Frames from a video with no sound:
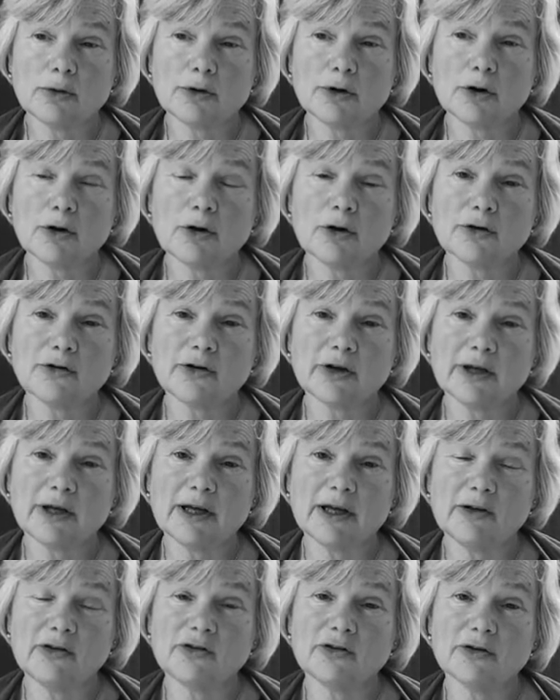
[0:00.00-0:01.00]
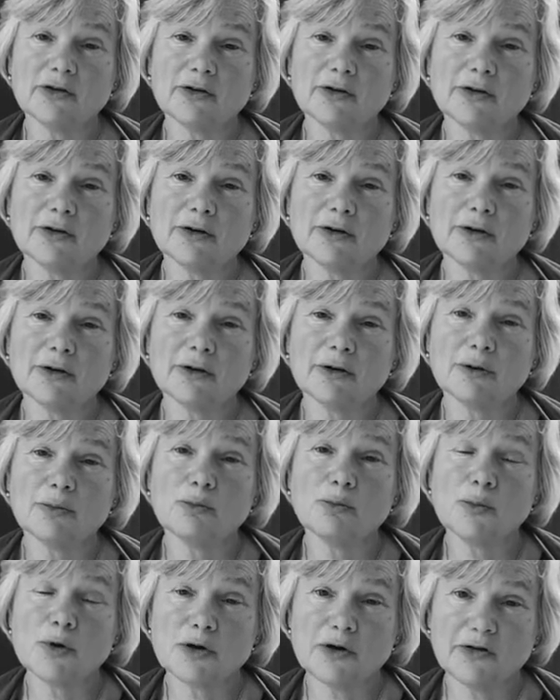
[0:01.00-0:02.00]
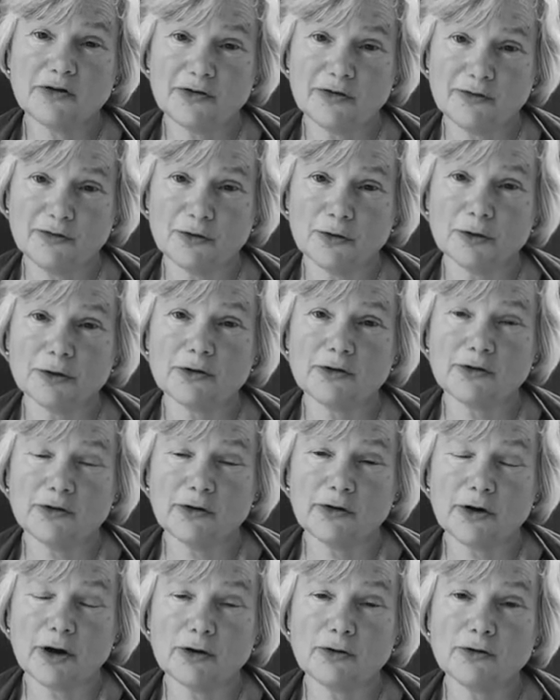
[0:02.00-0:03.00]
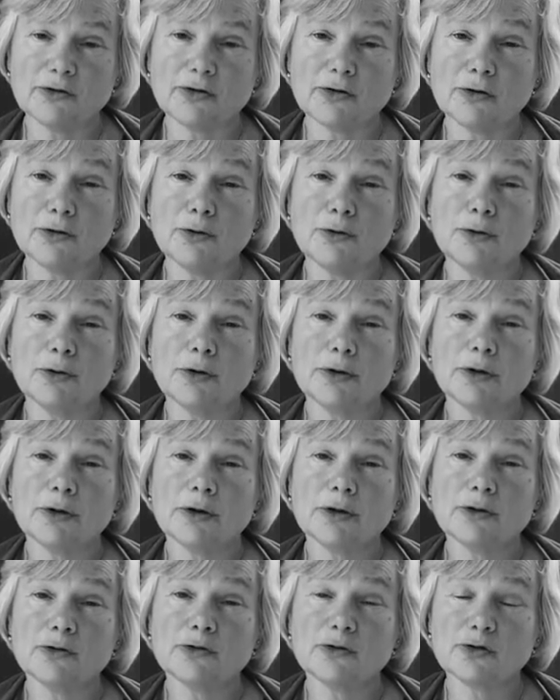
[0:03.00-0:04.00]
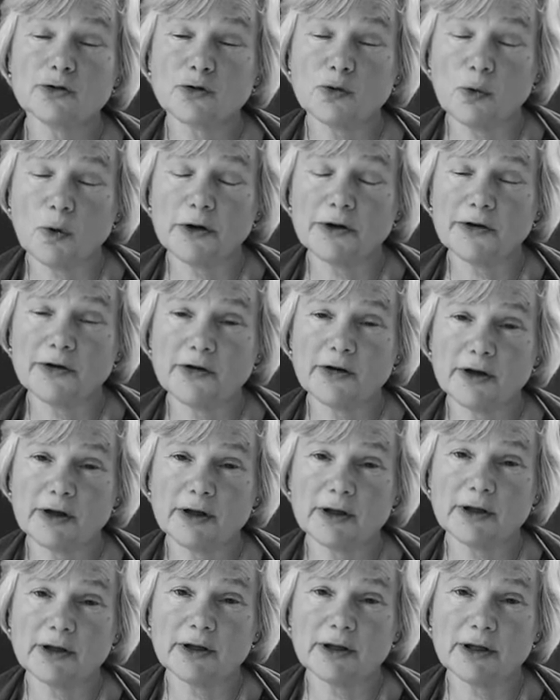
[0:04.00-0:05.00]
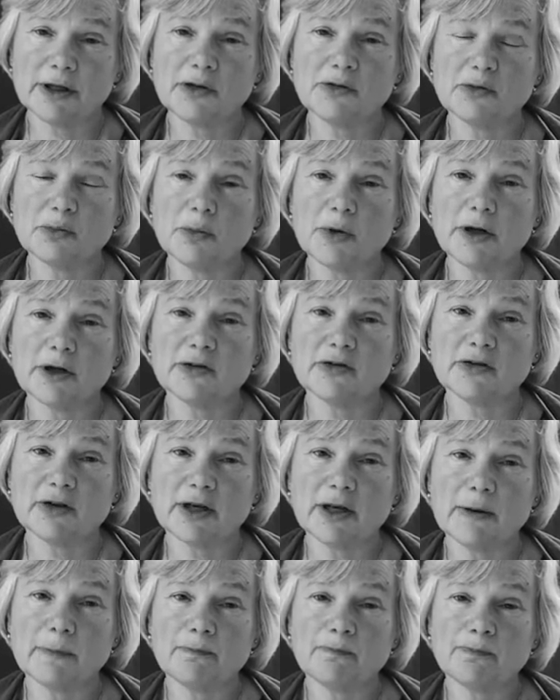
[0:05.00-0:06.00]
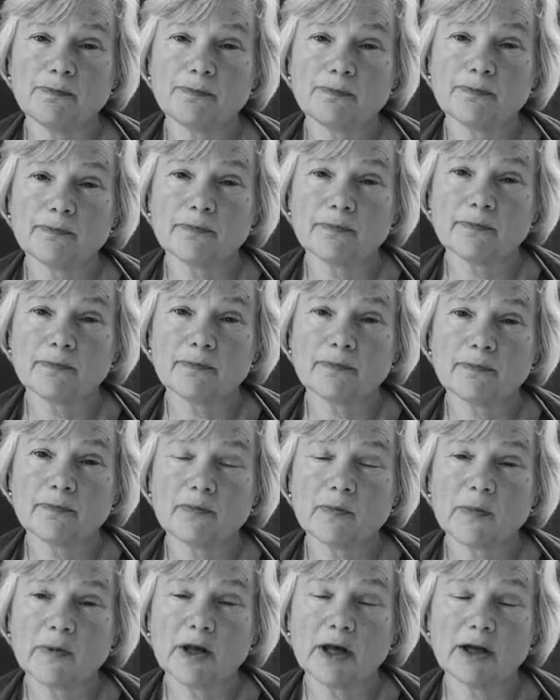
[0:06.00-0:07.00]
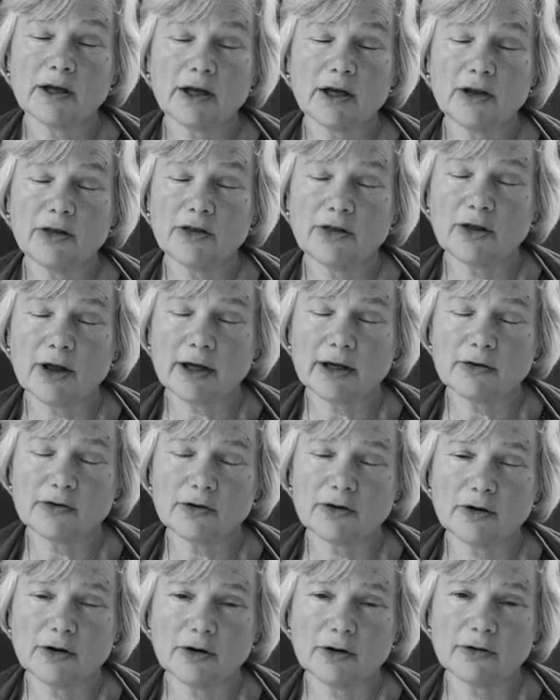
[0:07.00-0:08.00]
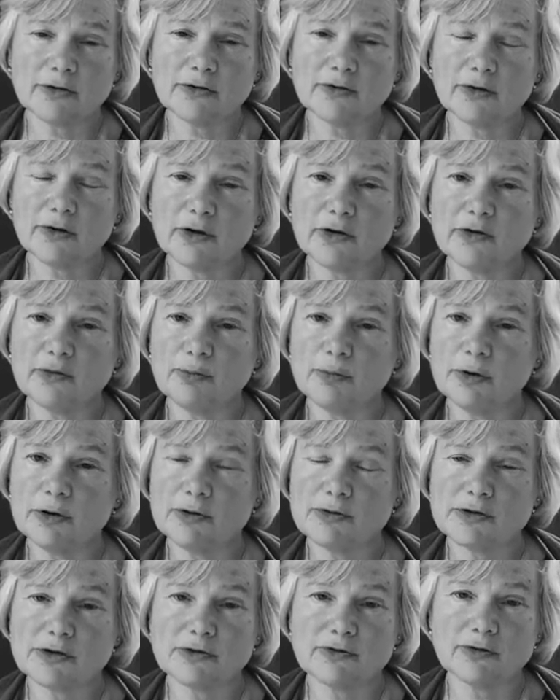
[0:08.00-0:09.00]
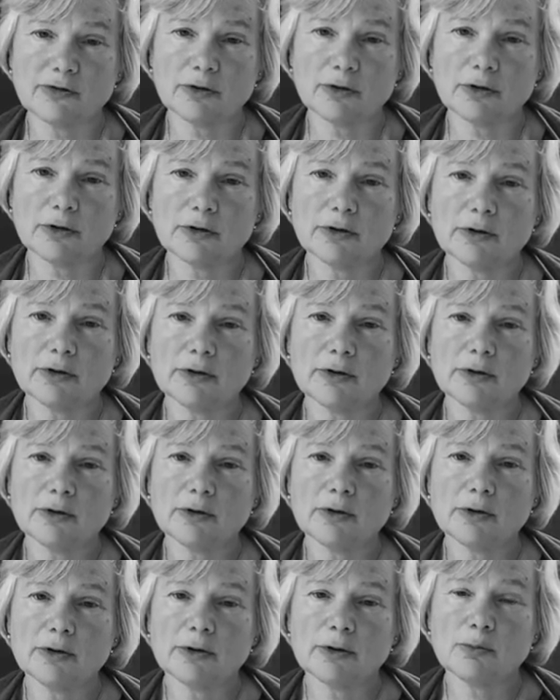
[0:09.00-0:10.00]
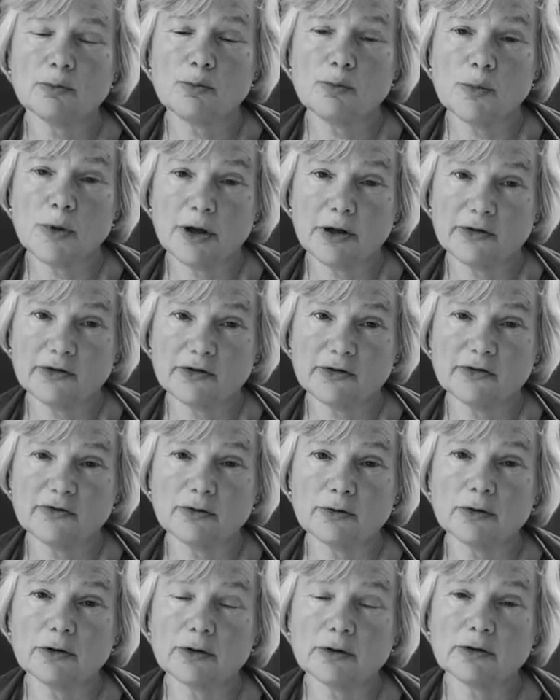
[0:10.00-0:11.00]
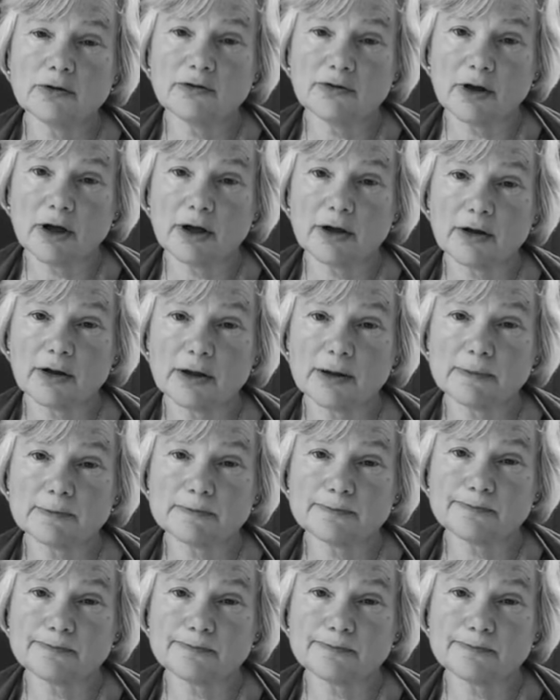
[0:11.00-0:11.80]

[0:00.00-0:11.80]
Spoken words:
God is merciful to those who squander his mercy. And I thanked God for this beautiful, merciful Father.